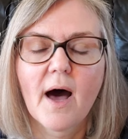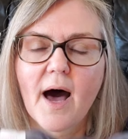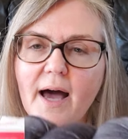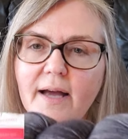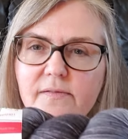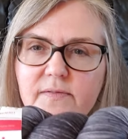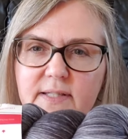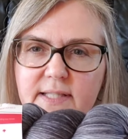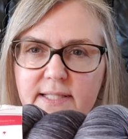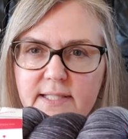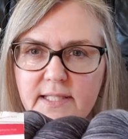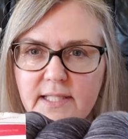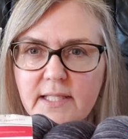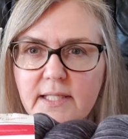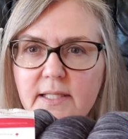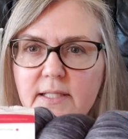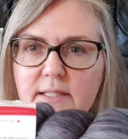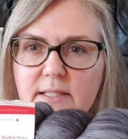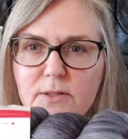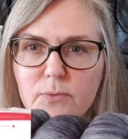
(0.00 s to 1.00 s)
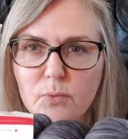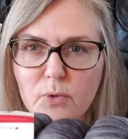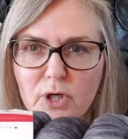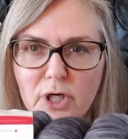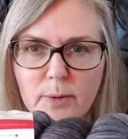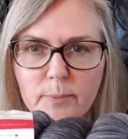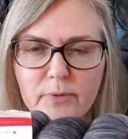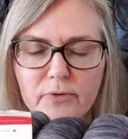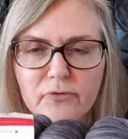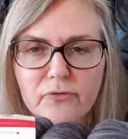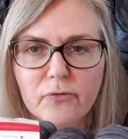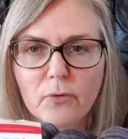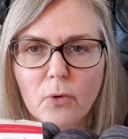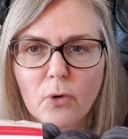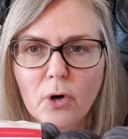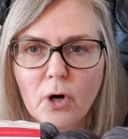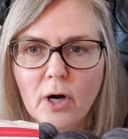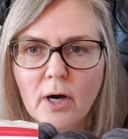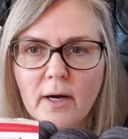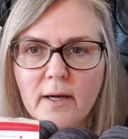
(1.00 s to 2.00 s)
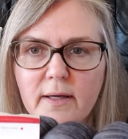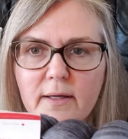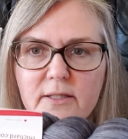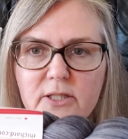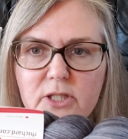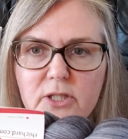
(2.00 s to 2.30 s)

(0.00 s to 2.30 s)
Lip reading: I've seen his work before.